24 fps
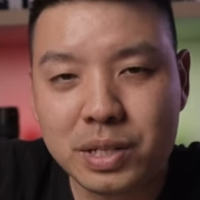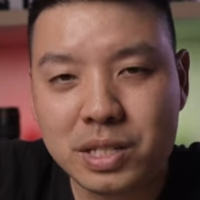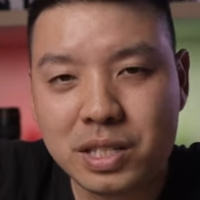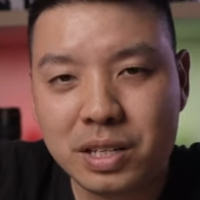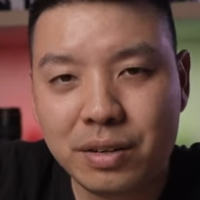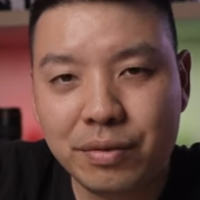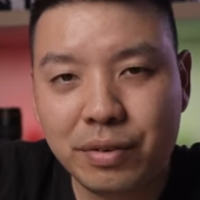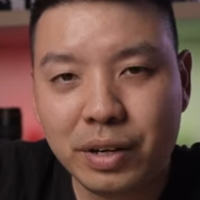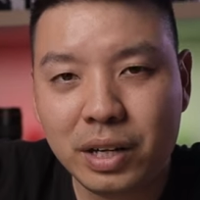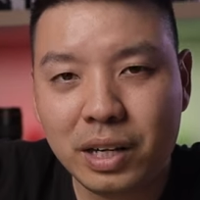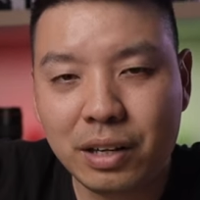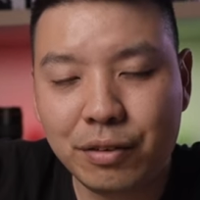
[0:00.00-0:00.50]

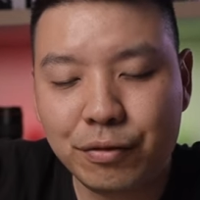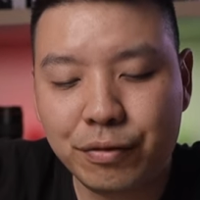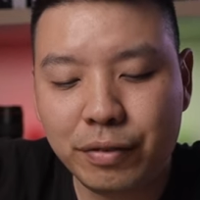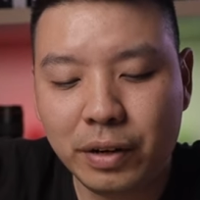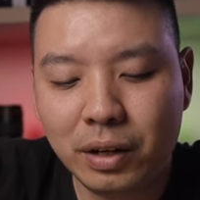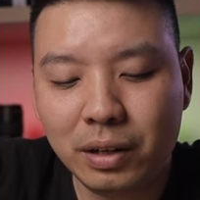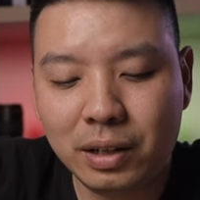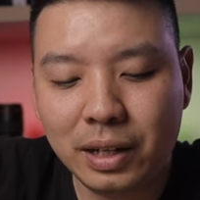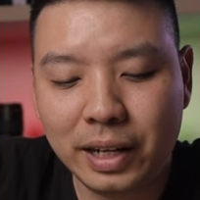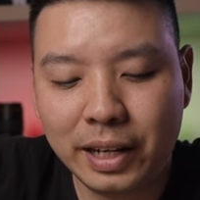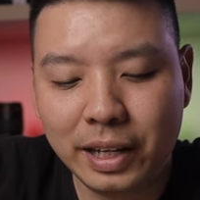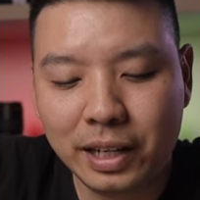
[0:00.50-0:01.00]
Pacific, it
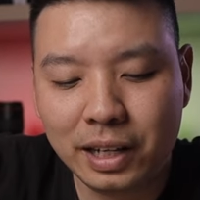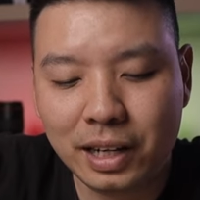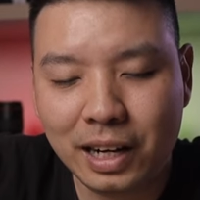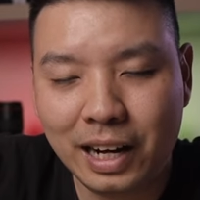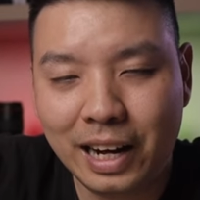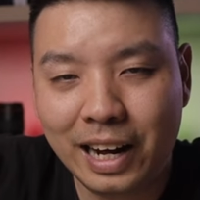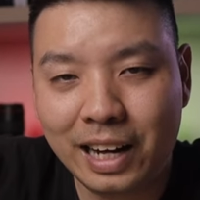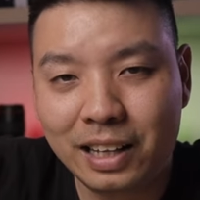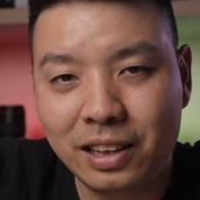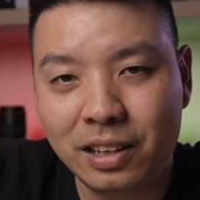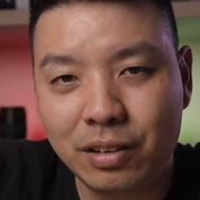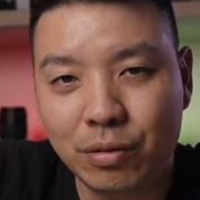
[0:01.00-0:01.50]
felt like
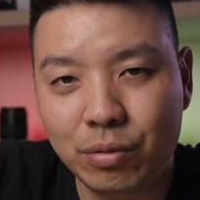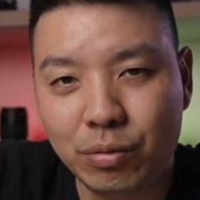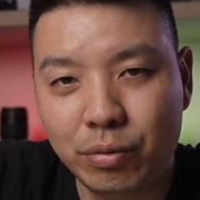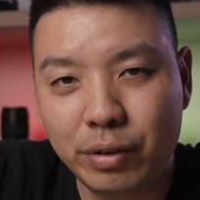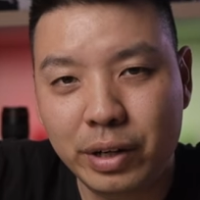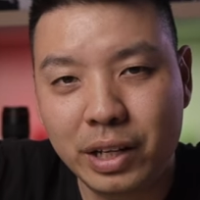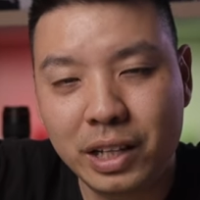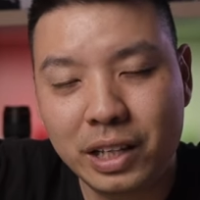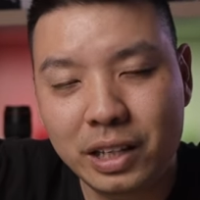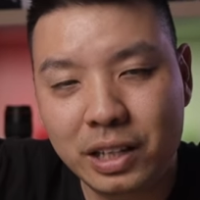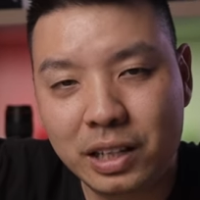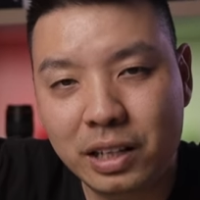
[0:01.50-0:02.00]
I had to
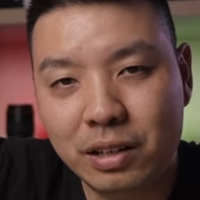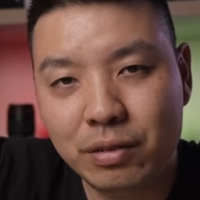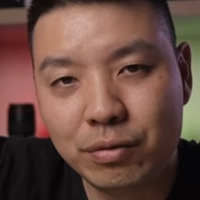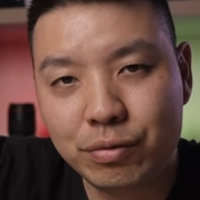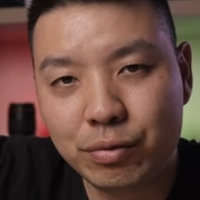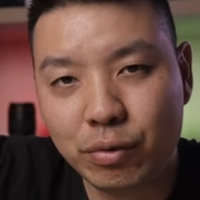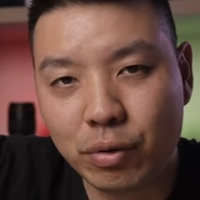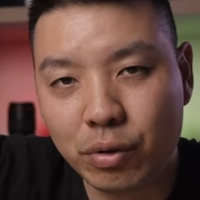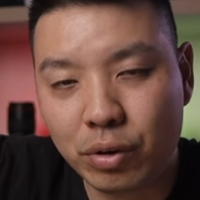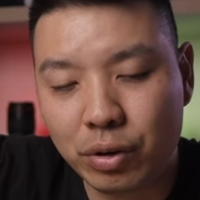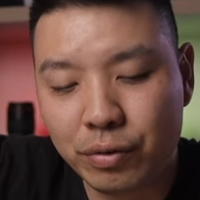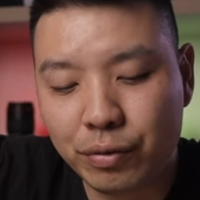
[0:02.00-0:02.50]
really lean
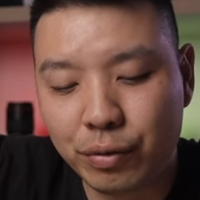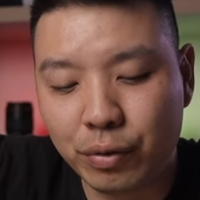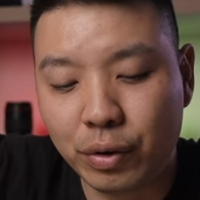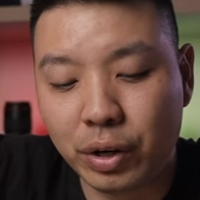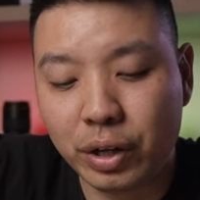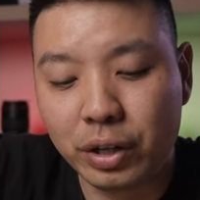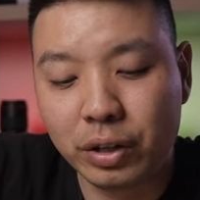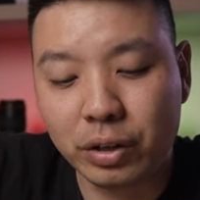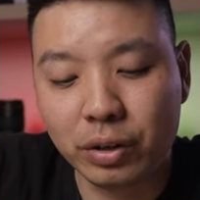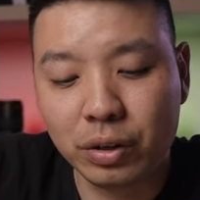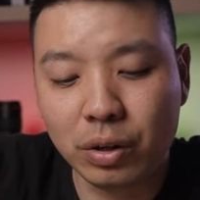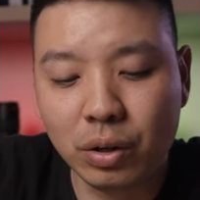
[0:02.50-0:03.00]
forward
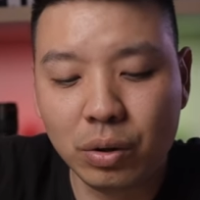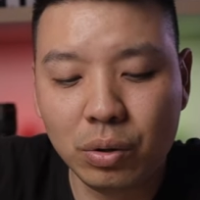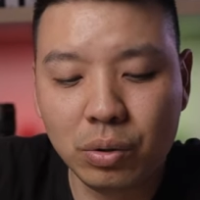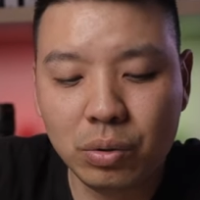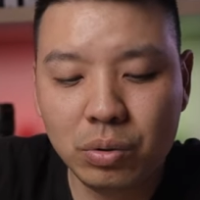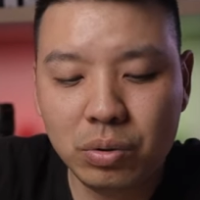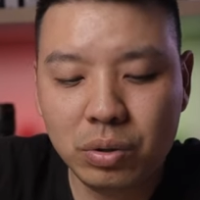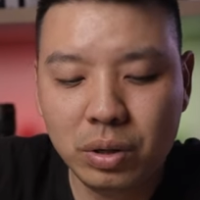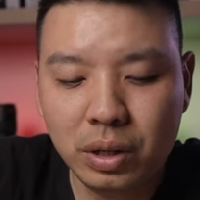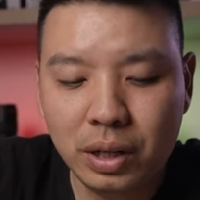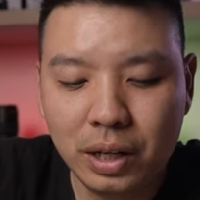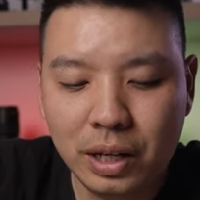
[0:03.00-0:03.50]
for it to
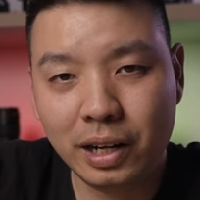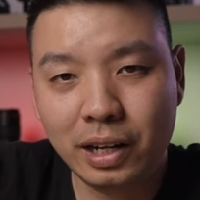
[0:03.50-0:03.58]
go.